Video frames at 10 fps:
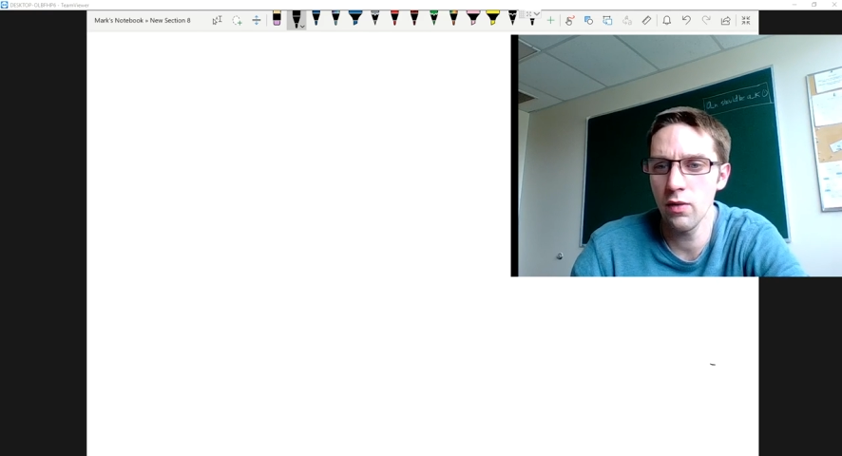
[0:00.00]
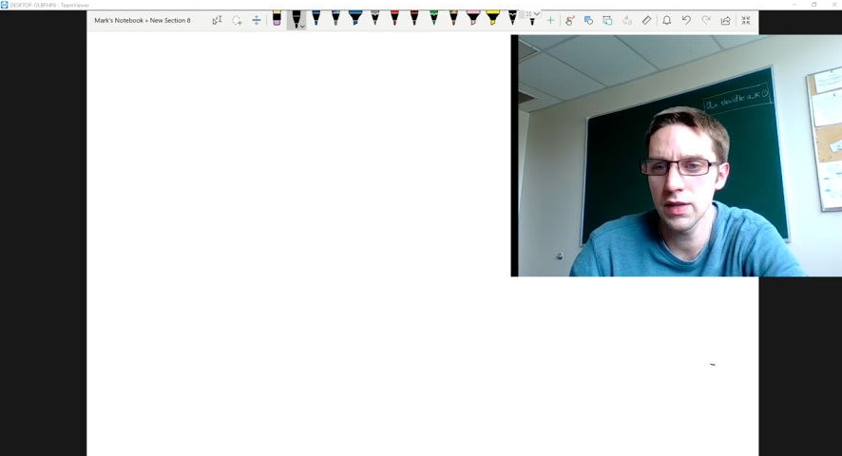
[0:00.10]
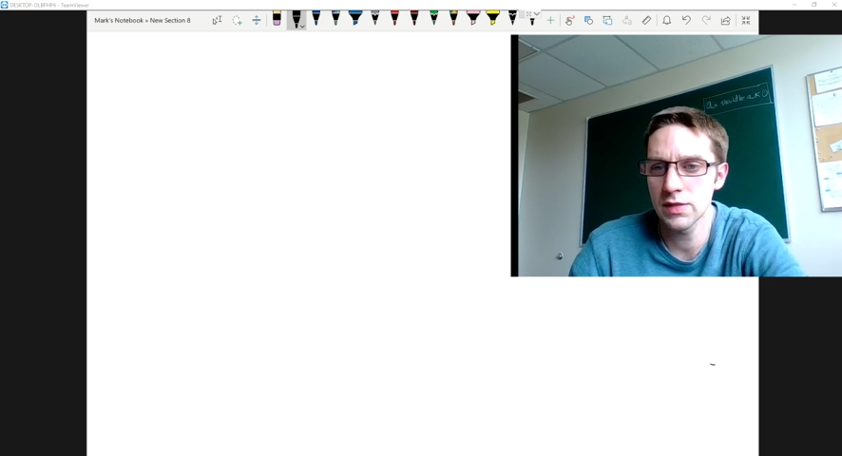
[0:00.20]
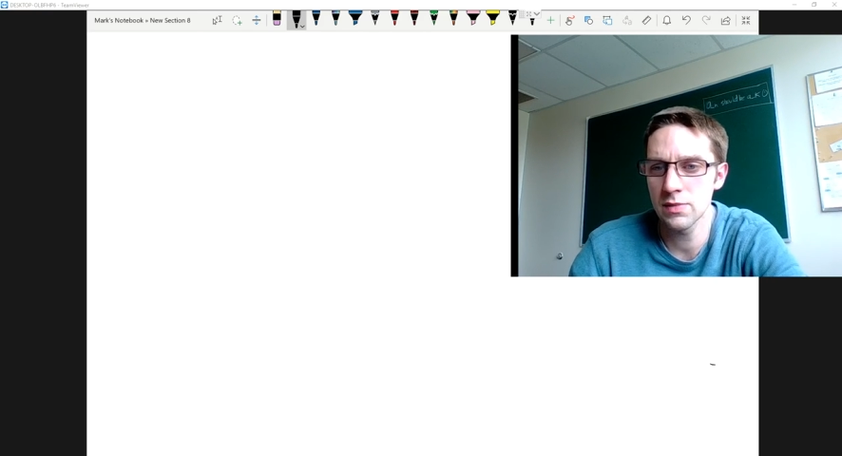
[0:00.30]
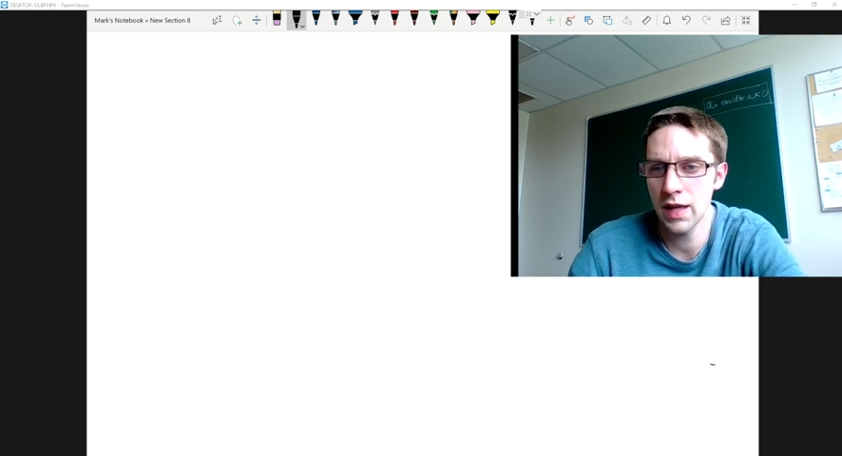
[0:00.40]

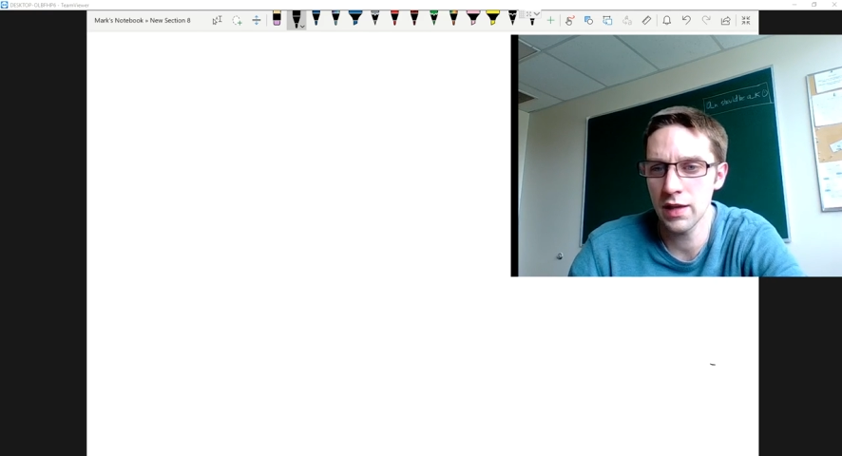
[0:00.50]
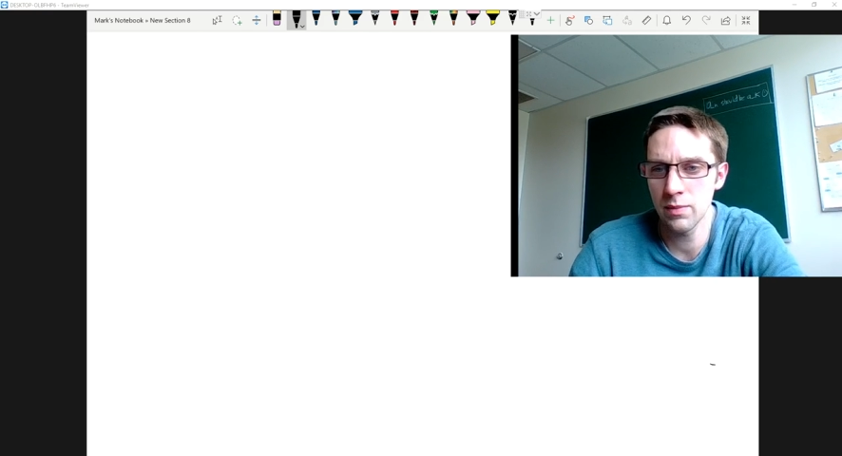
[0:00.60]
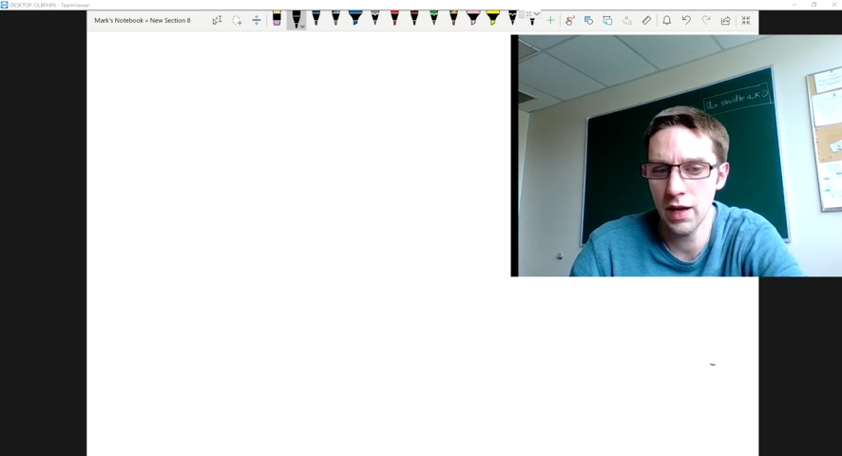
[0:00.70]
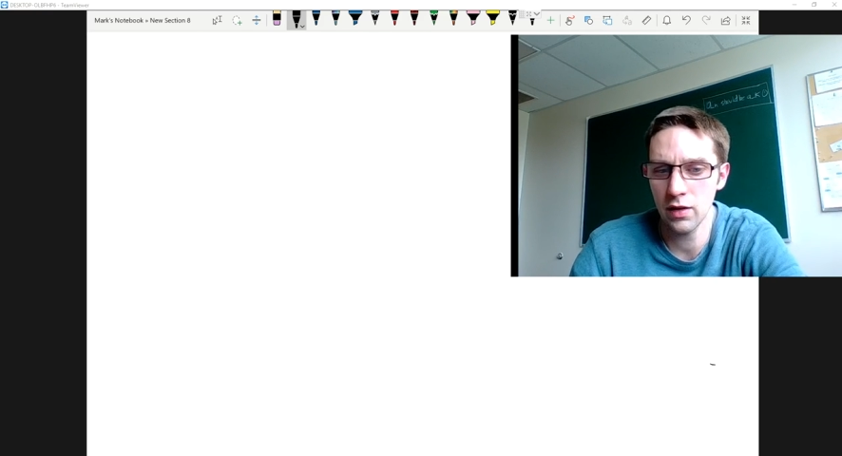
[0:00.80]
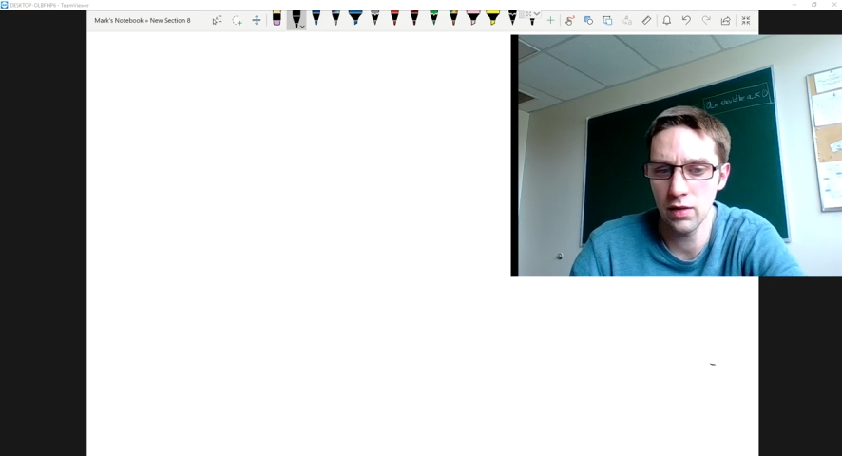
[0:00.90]
these
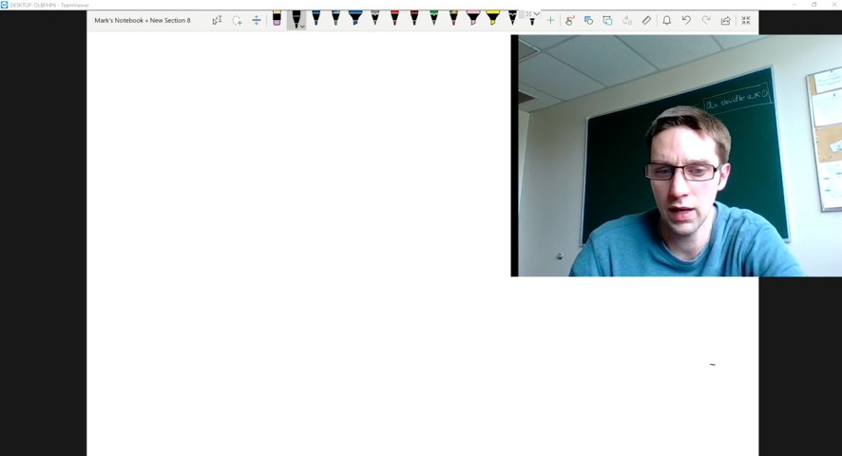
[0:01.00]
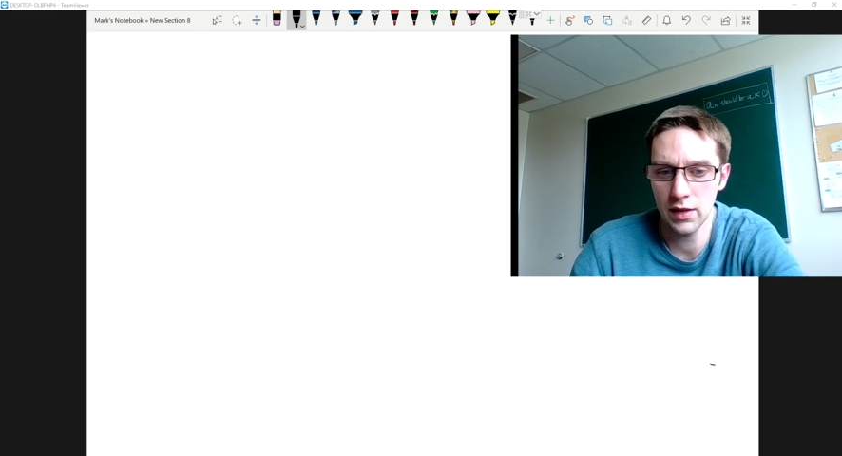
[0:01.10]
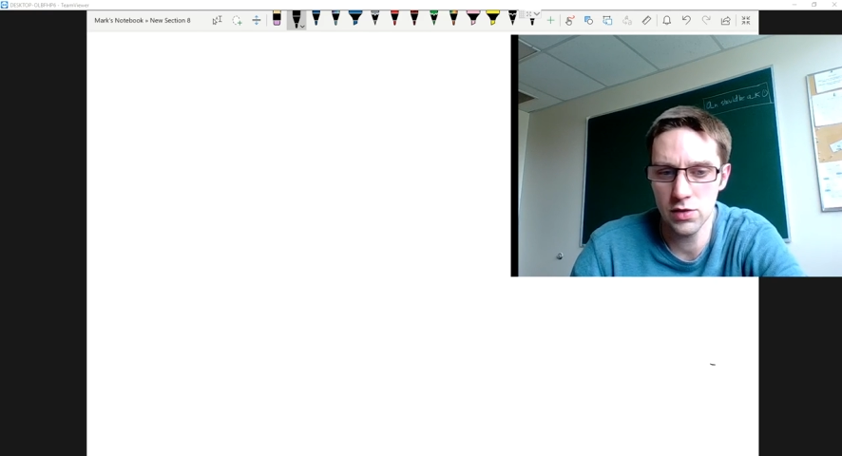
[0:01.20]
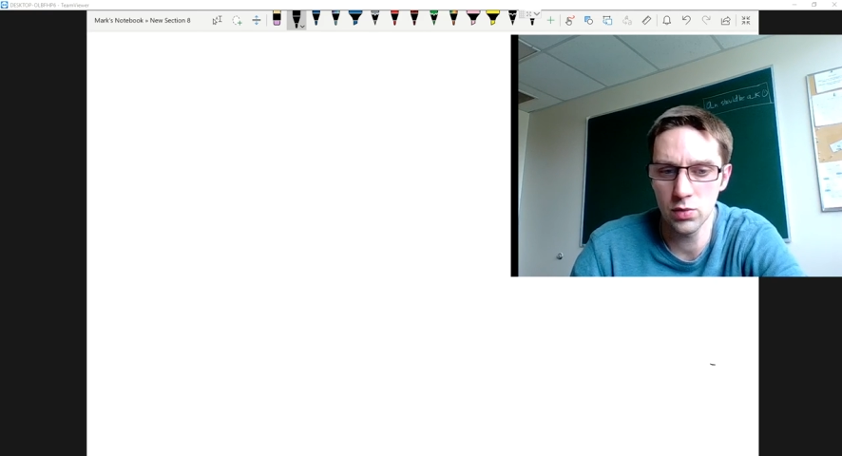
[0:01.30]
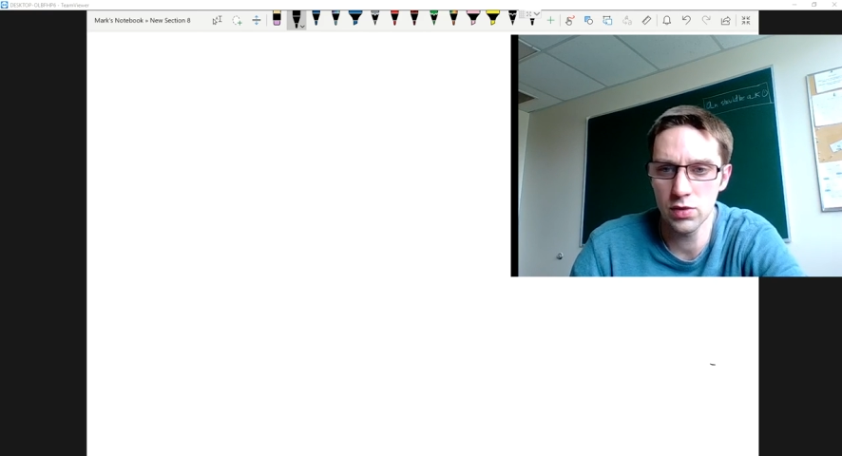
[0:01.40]
mathematical
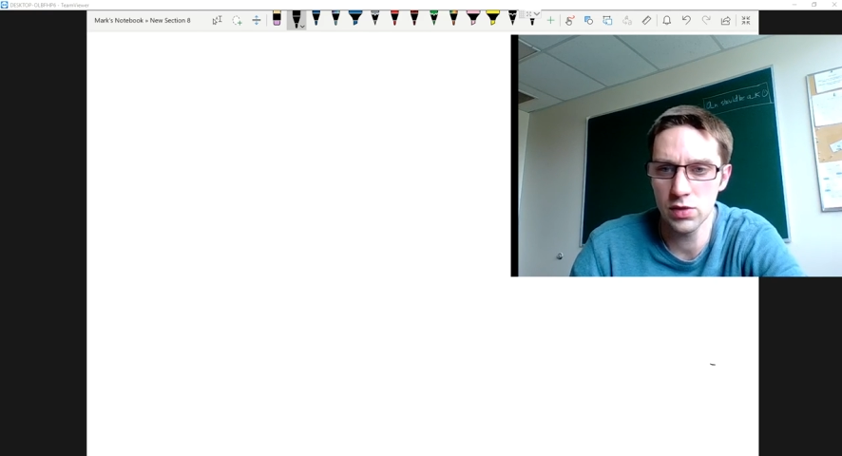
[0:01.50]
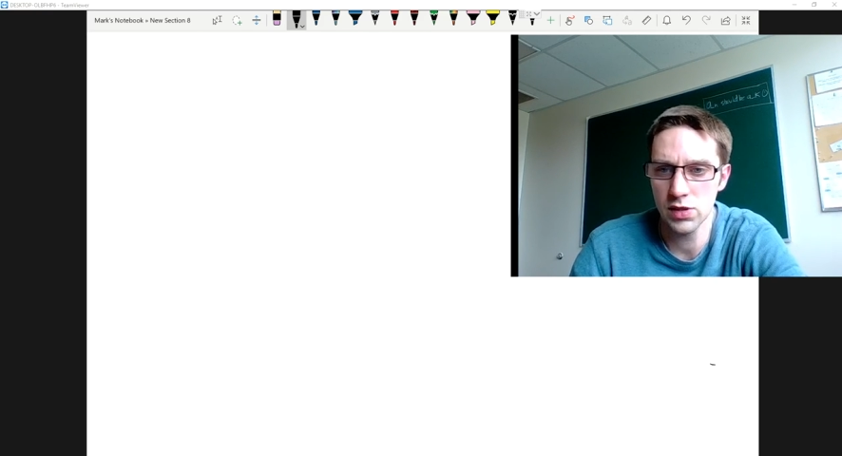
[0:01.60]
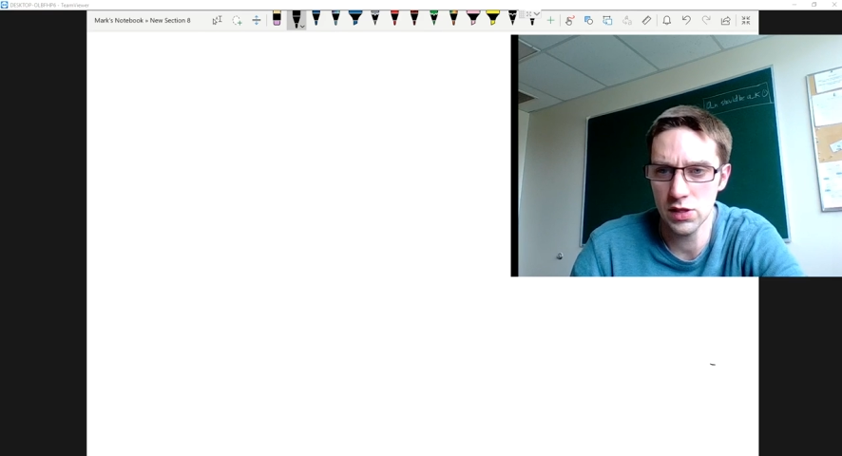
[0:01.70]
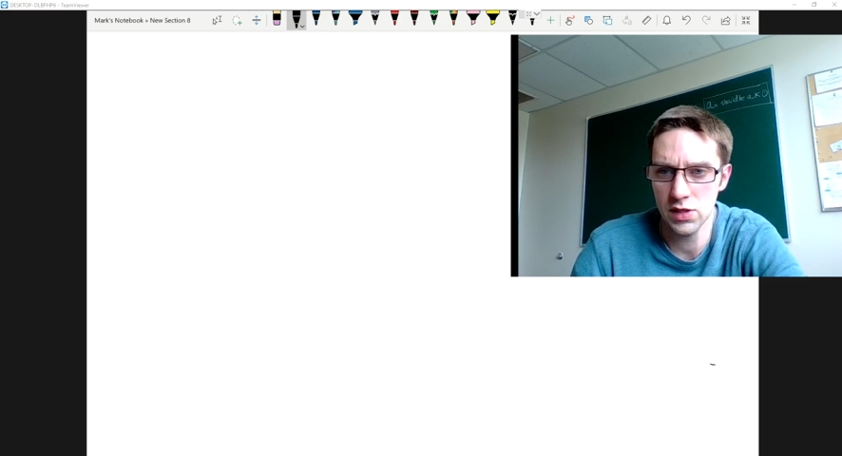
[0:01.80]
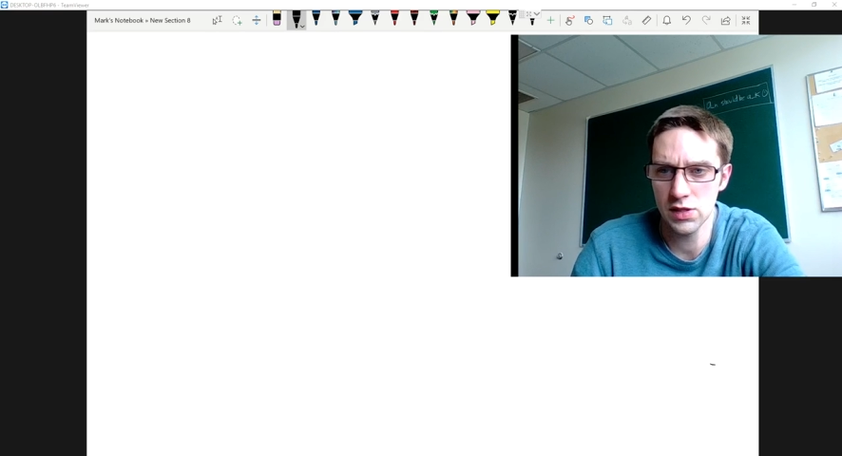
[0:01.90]
tools such as